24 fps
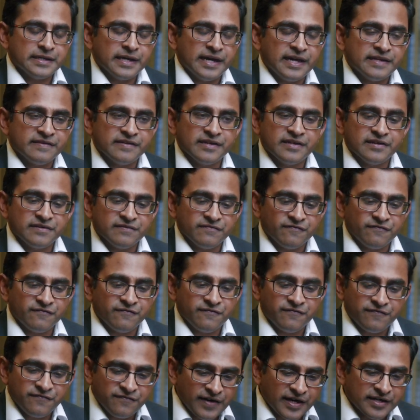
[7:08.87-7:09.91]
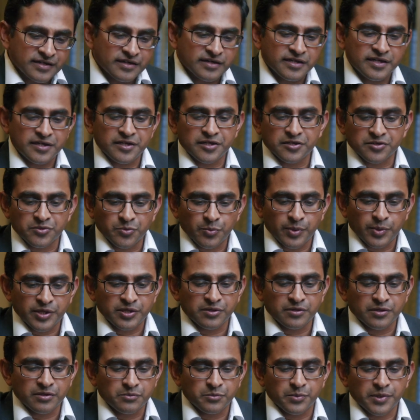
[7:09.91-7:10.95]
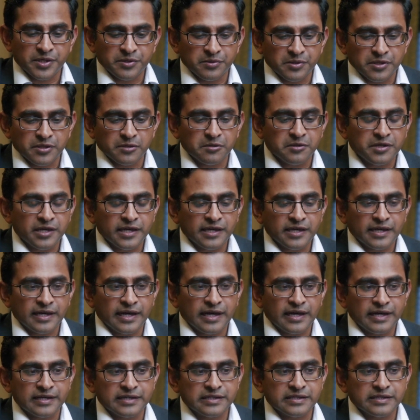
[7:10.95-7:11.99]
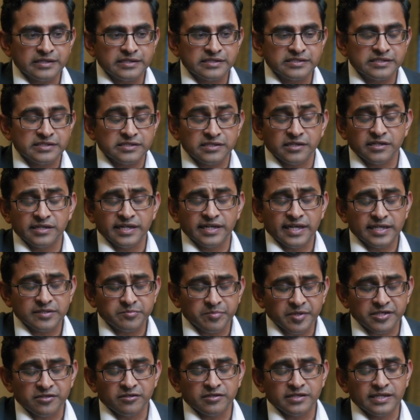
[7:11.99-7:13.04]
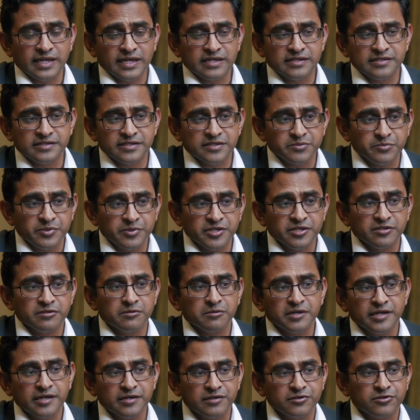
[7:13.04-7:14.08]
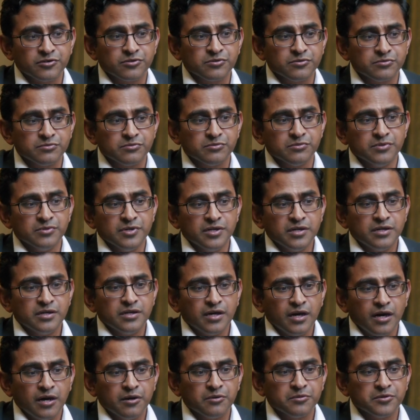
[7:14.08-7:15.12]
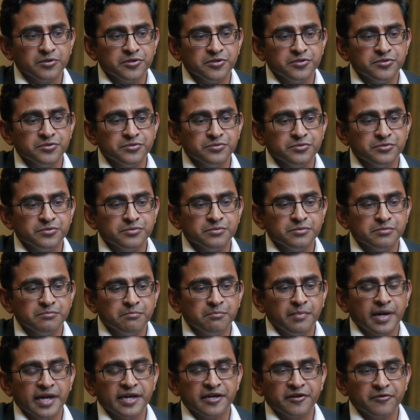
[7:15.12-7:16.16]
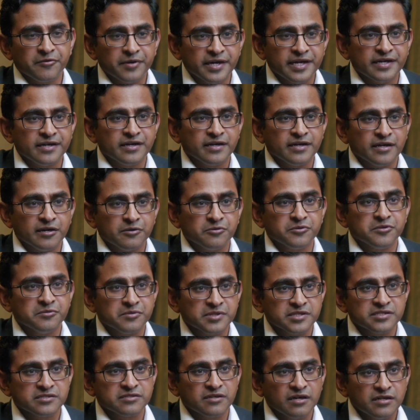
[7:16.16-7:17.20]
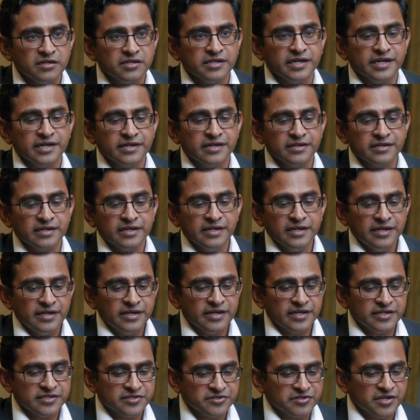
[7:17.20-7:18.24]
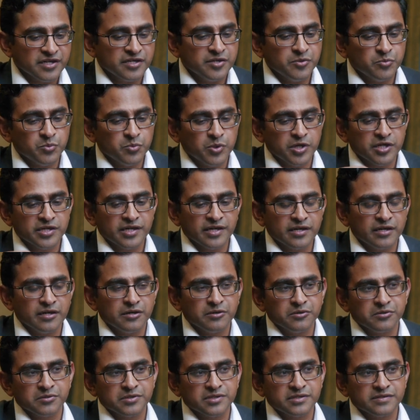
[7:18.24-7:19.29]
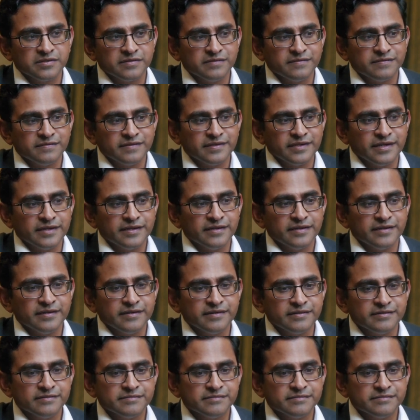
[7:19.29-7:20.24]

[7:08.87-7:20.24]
And then finally, when you're looking at the third aspect on talent, is when you're looking through how do you migrate and how do you consolidate, is really working out the